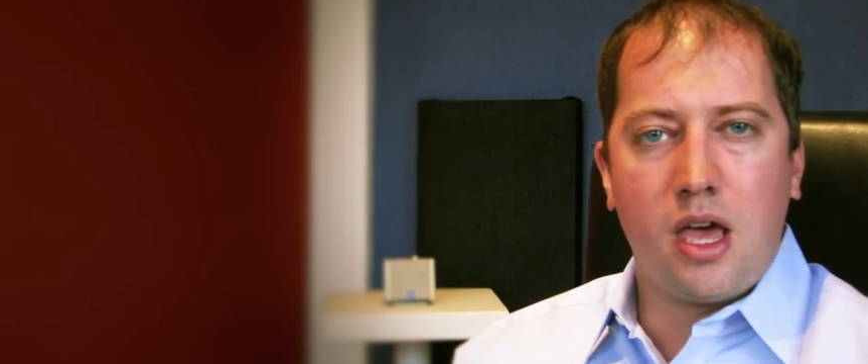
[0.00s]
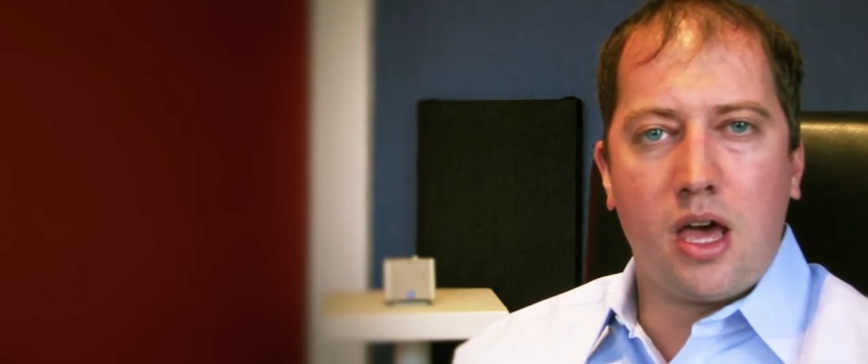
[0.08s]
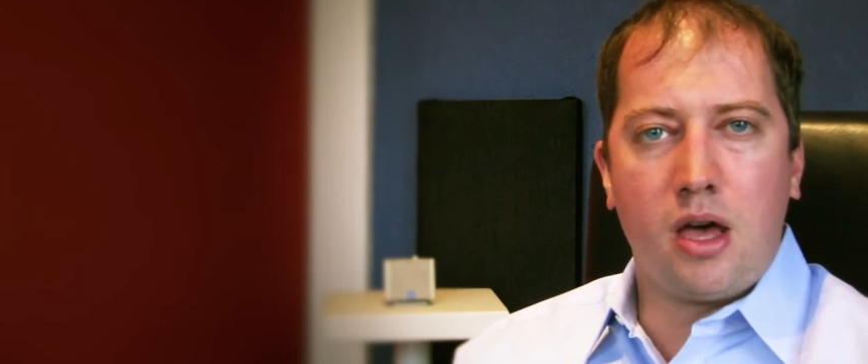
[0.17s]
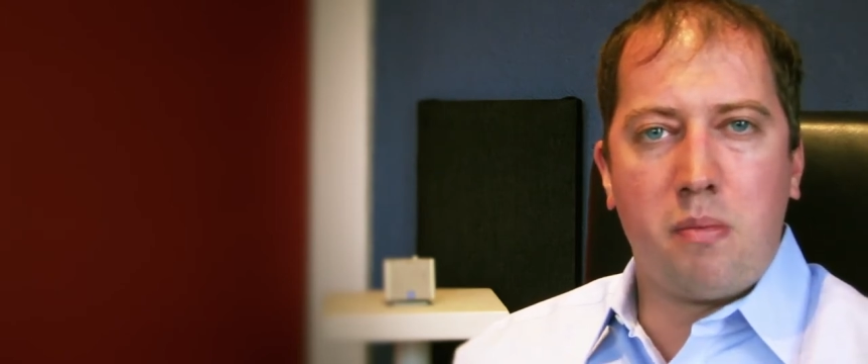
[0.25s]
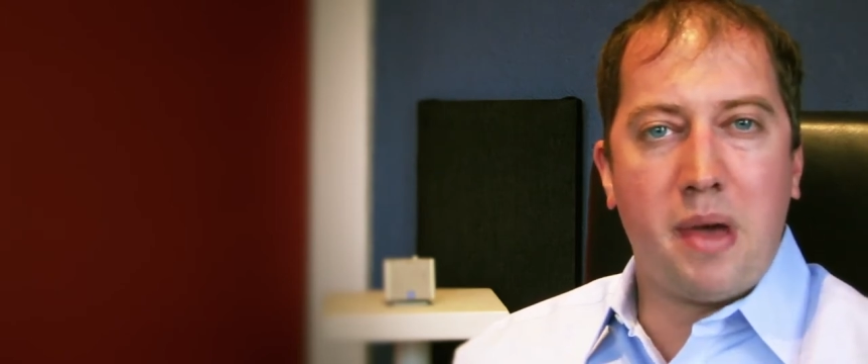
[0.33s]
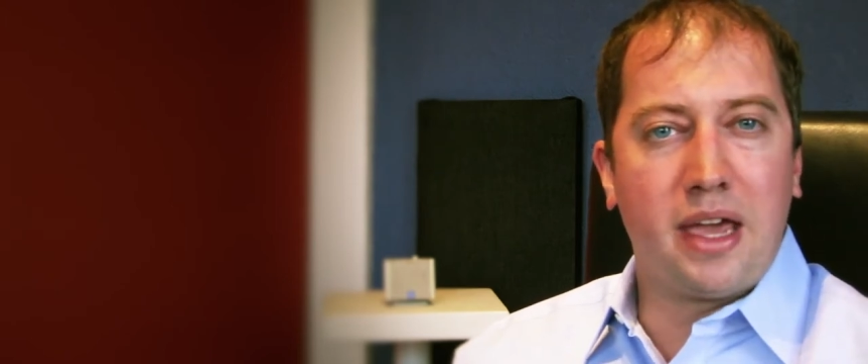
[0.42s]

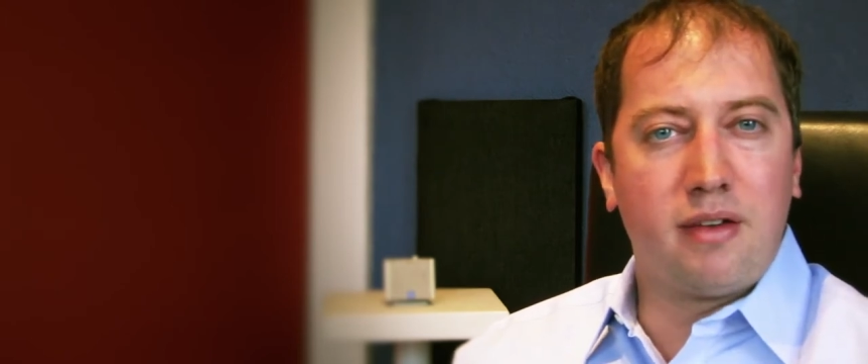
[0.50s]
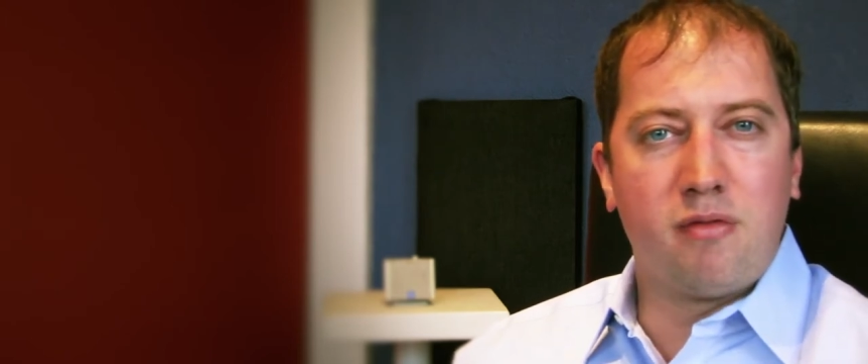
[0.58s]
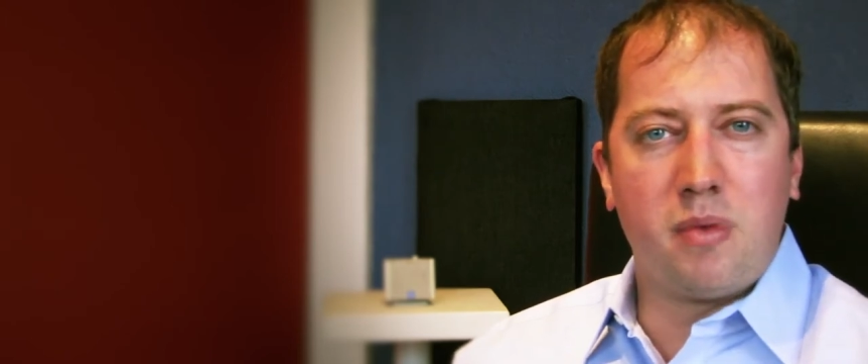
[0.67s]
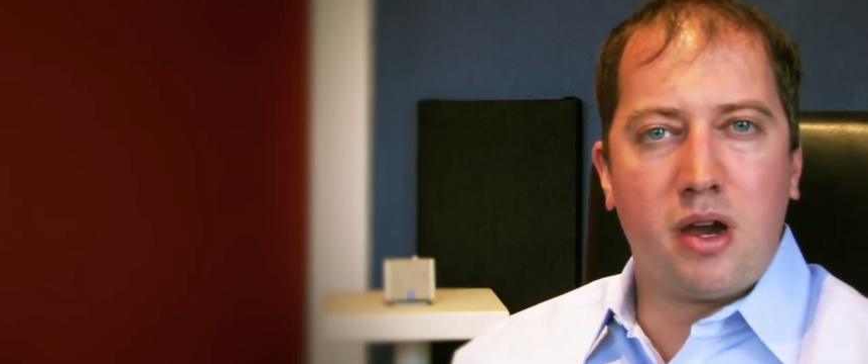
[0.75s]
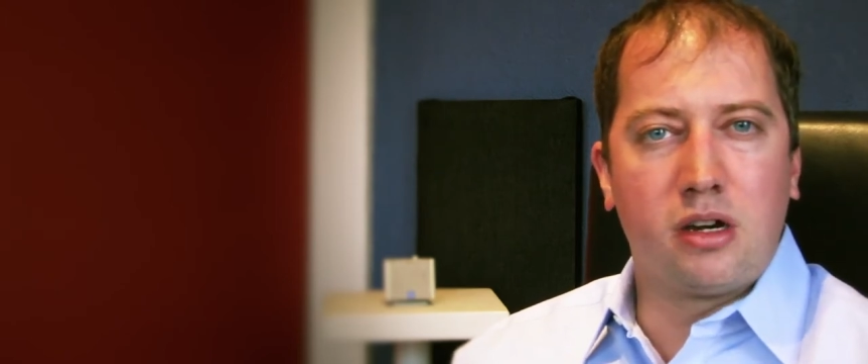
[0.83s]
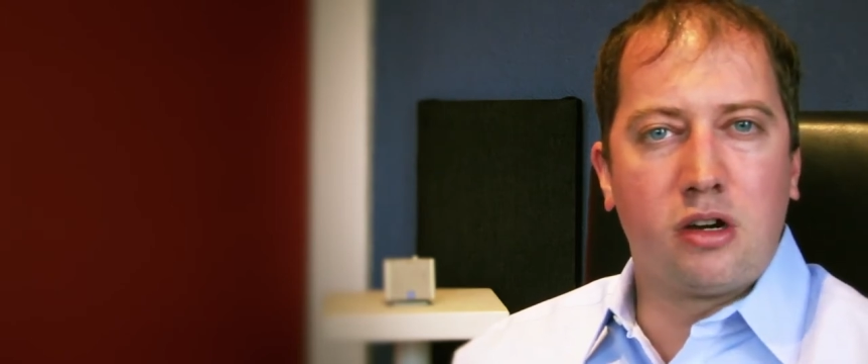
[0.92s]
Uh, bank of
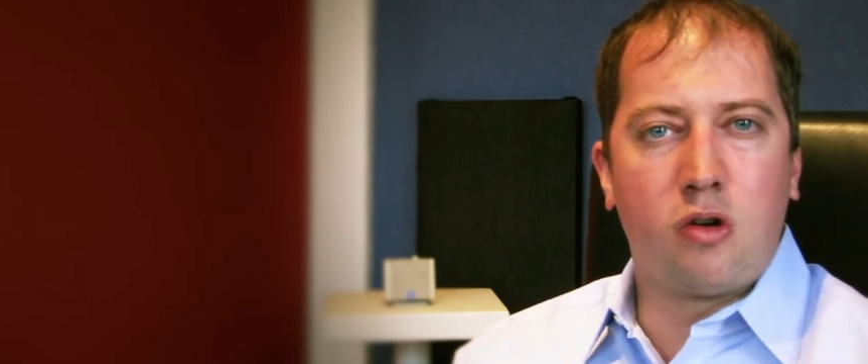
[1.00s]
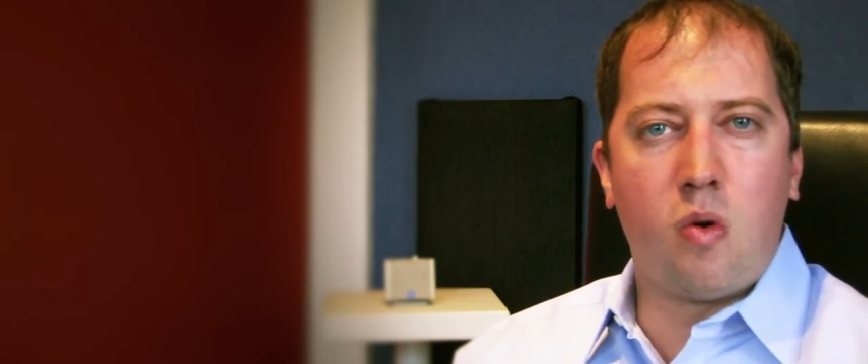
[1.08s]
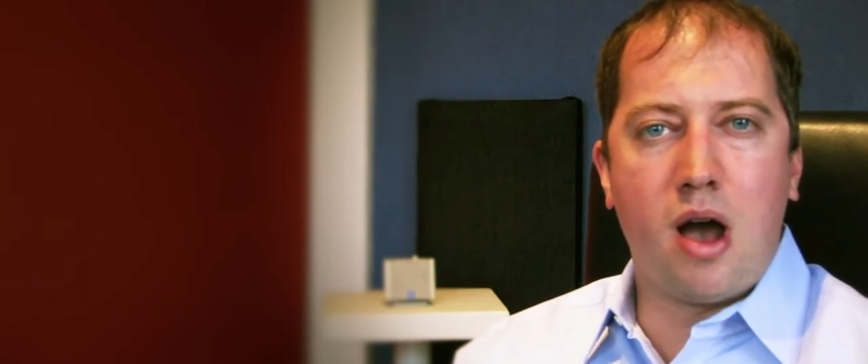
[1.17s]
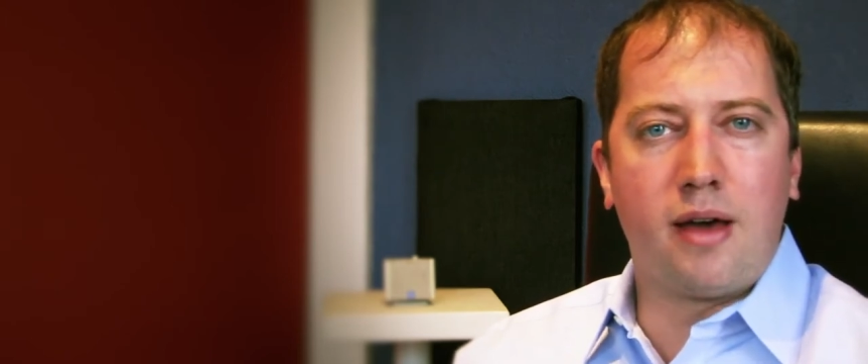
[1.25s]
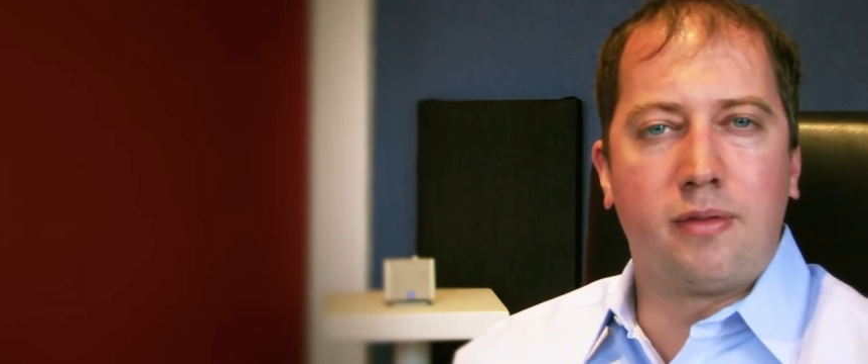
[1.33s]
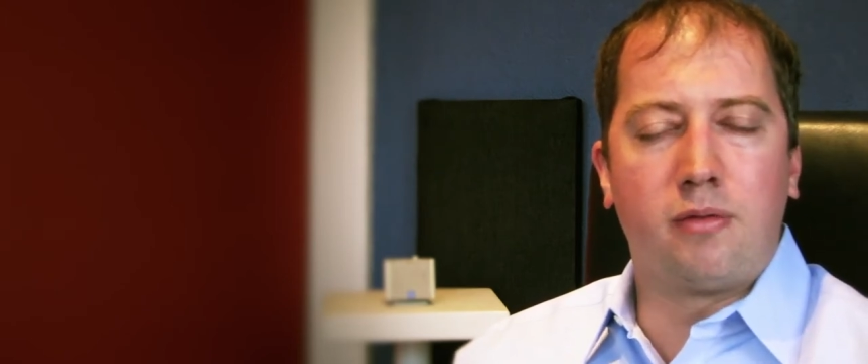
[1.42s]
America
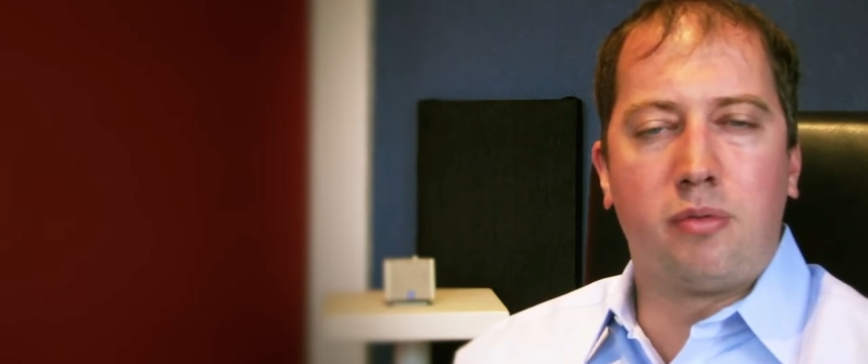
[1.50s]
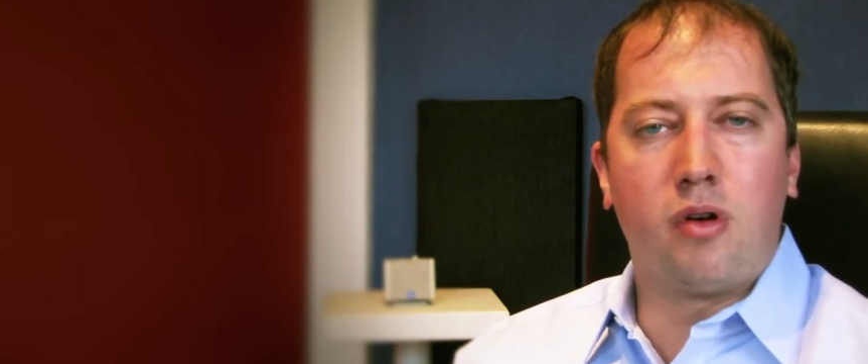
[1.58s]
Cooperative